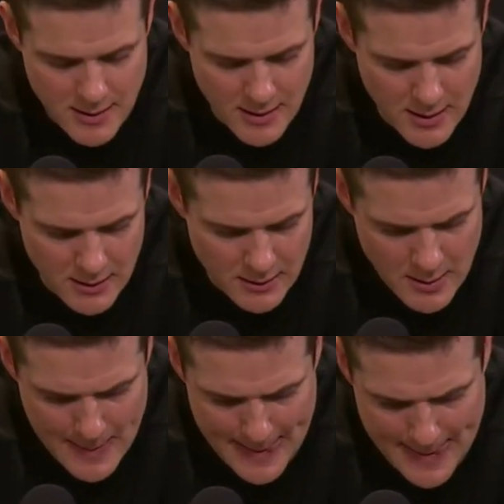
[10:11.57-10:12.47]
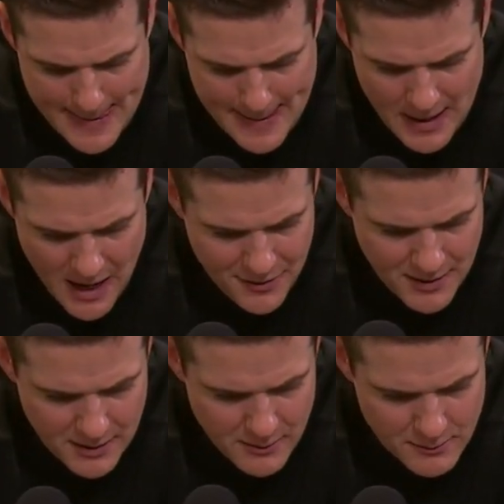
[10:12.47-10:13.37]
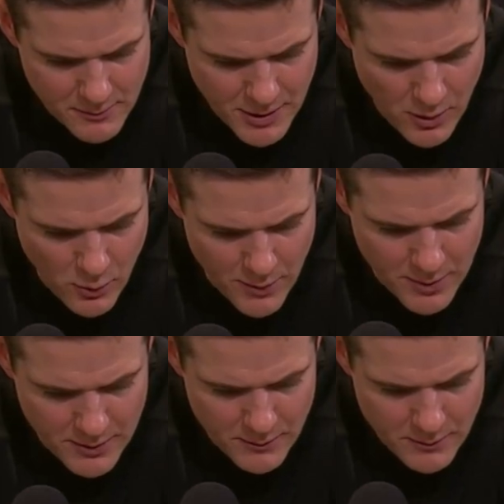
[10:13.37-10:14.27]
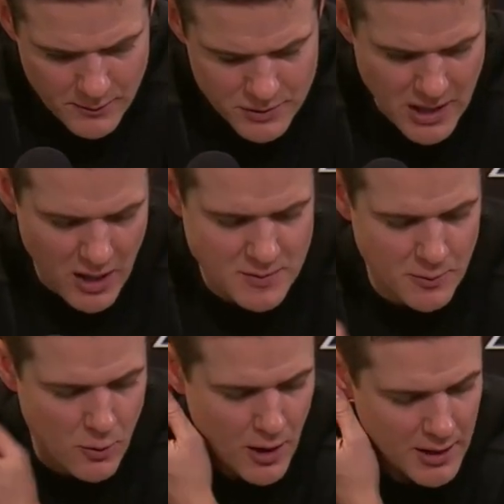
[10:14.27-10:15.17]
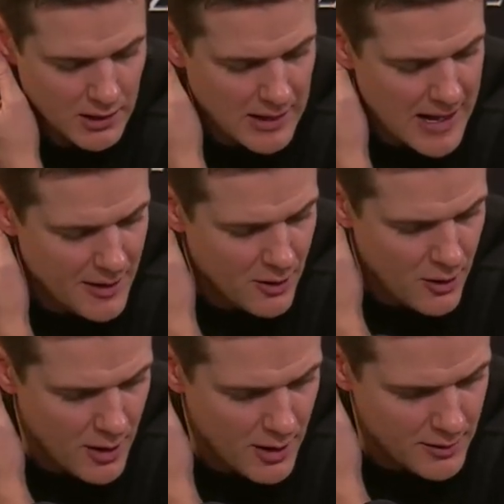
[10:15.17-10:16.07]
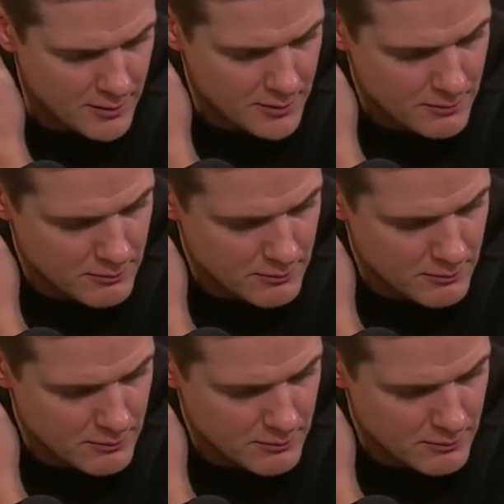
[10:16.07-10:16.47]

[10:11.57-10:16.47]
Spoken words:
And I think, you know, Jared's been working a lot on